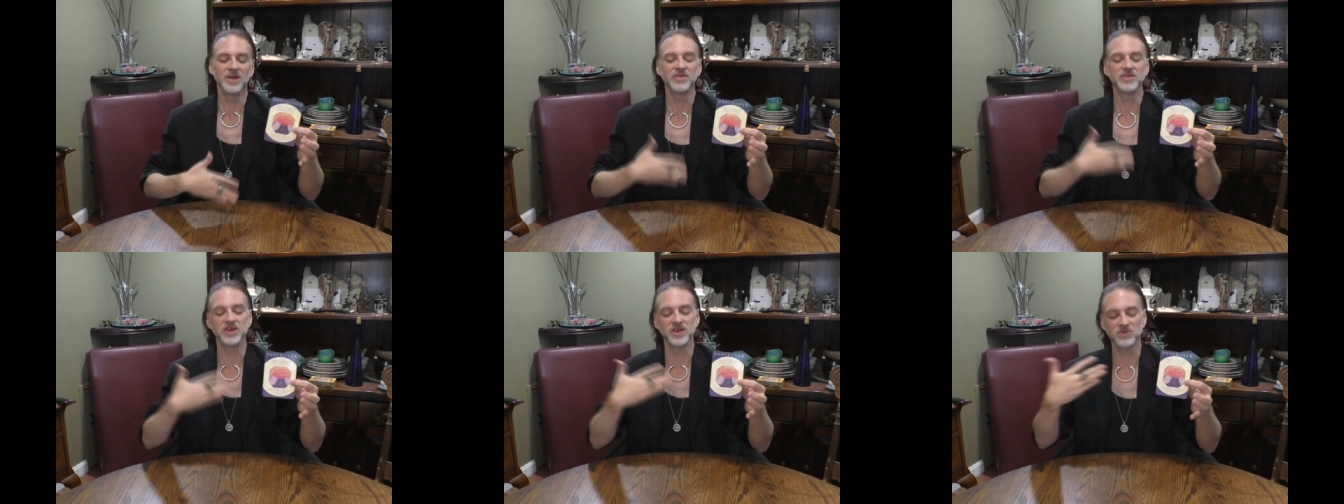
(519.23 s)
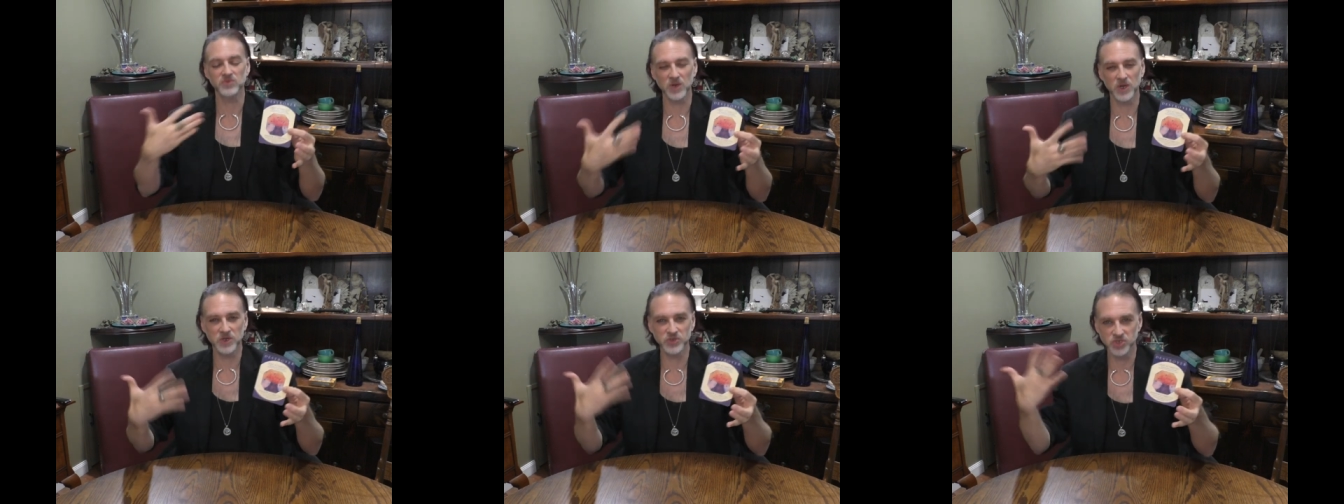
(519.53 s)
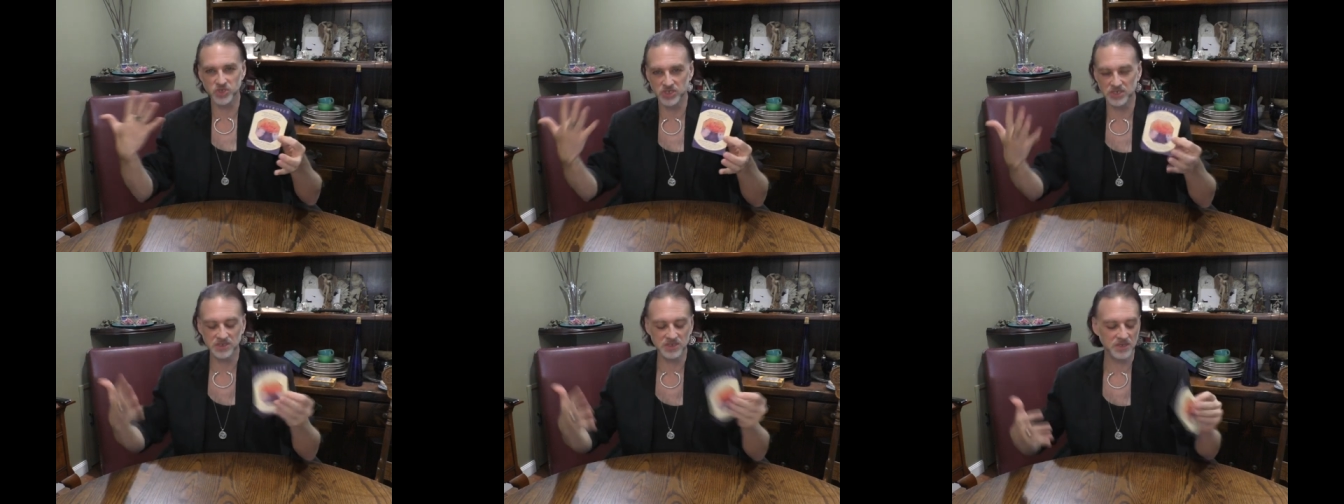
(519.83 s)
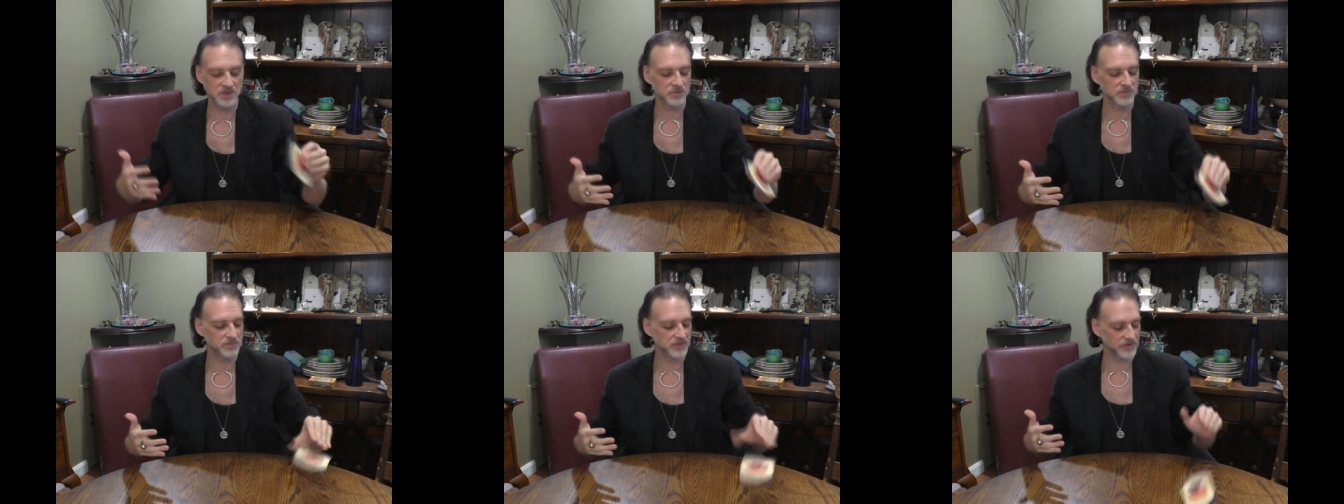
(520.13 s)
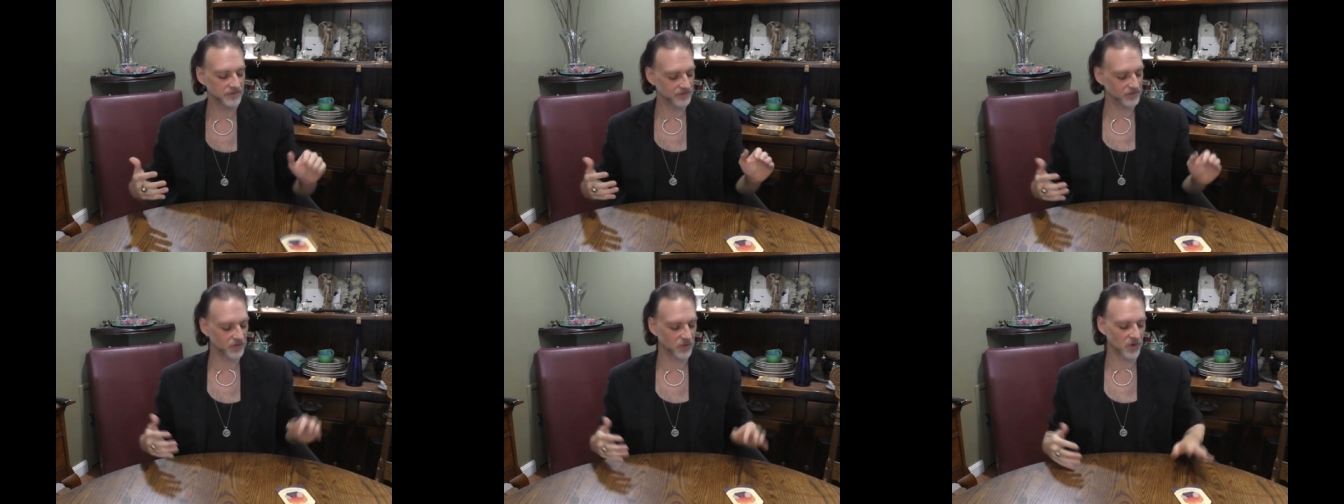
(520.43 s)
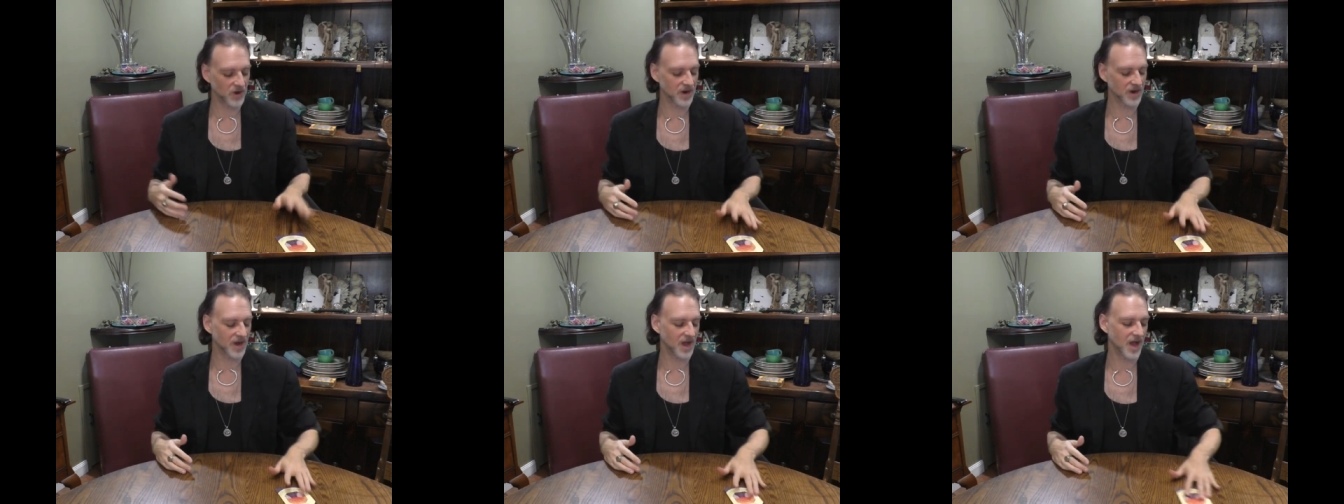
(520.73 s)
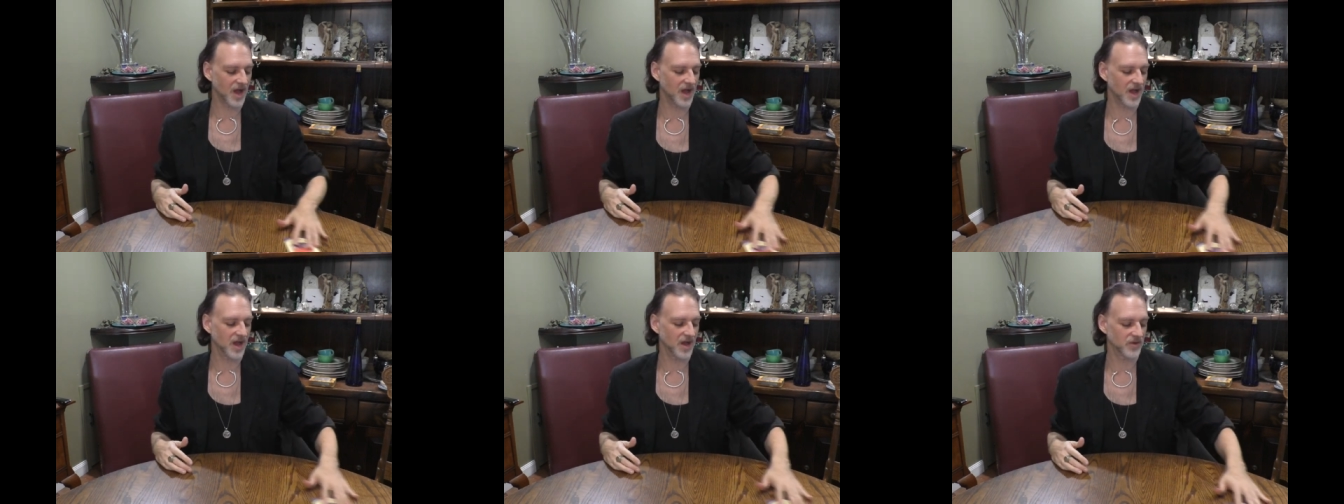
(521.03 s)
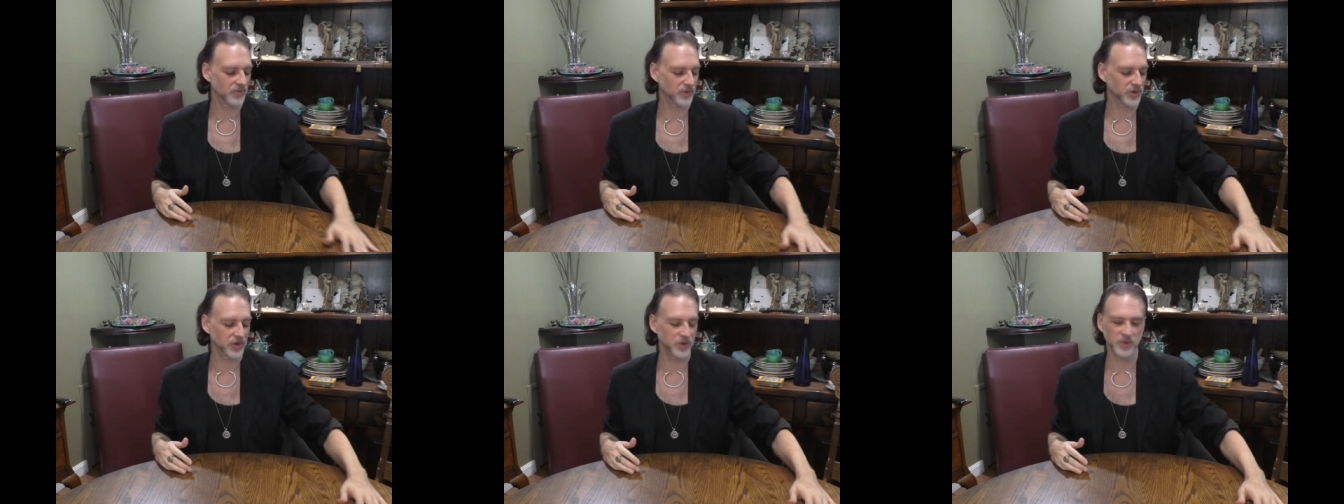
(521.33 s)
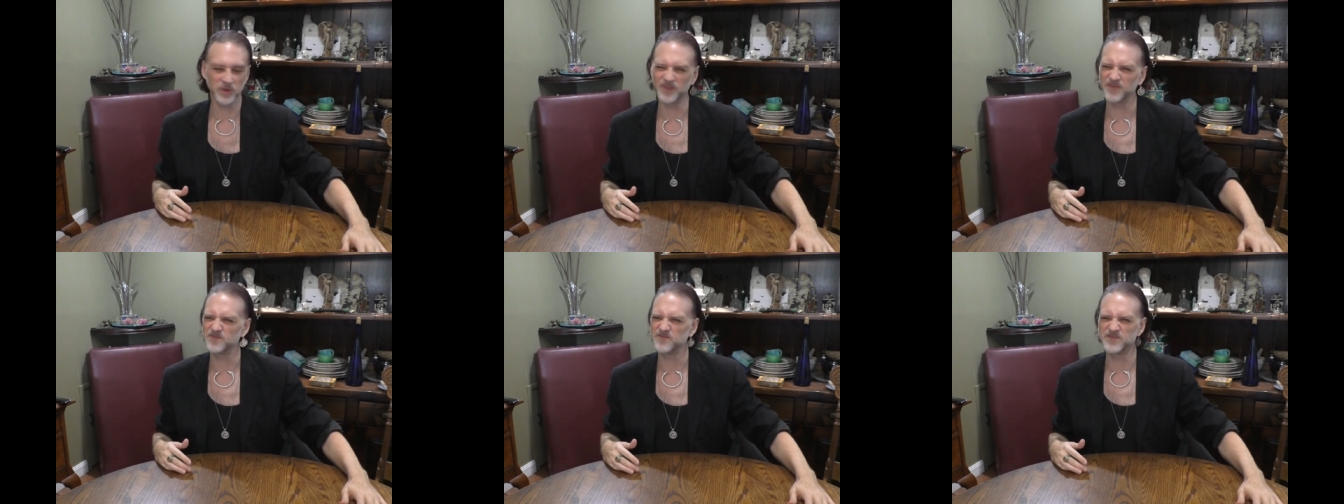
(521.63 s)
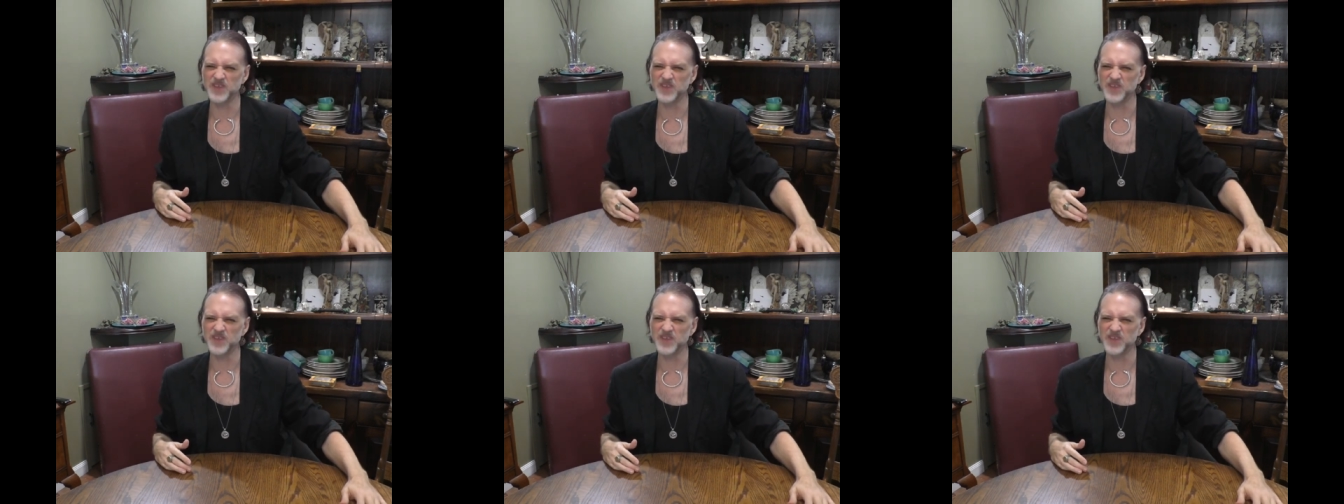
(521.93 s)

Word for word: the erosion before uh, renewal.